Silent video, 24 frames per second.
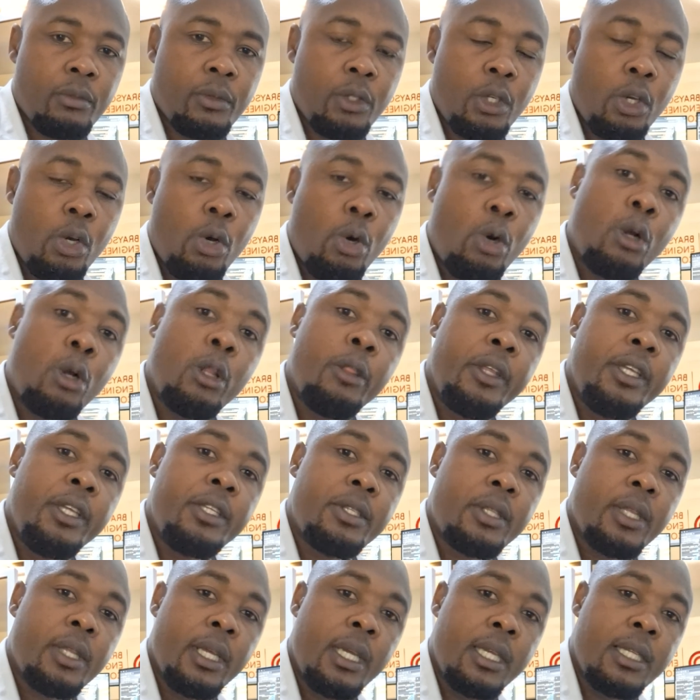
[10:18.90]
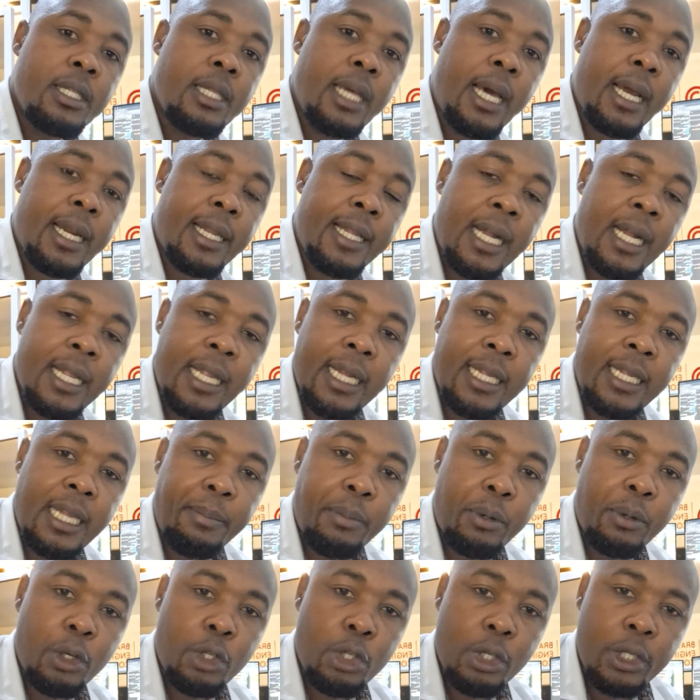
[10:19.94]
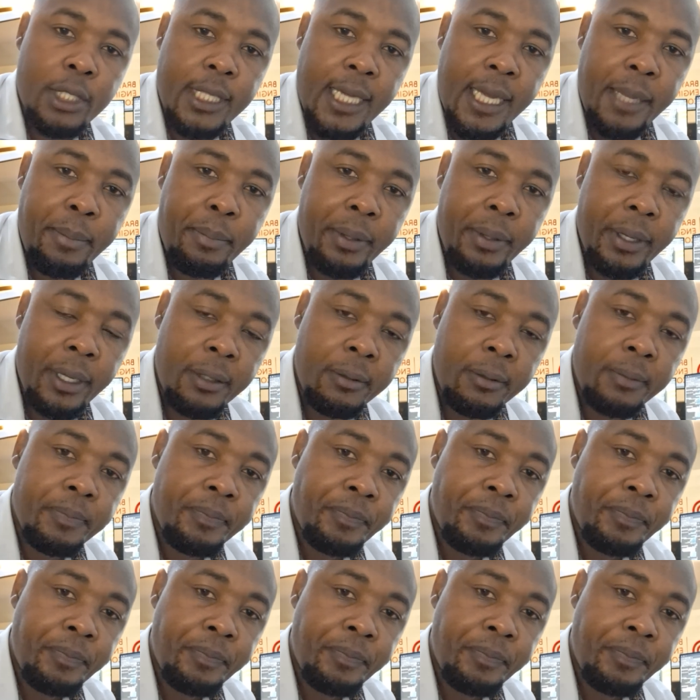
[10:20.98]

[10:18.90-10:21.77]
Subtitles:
All these things are done under prototyping.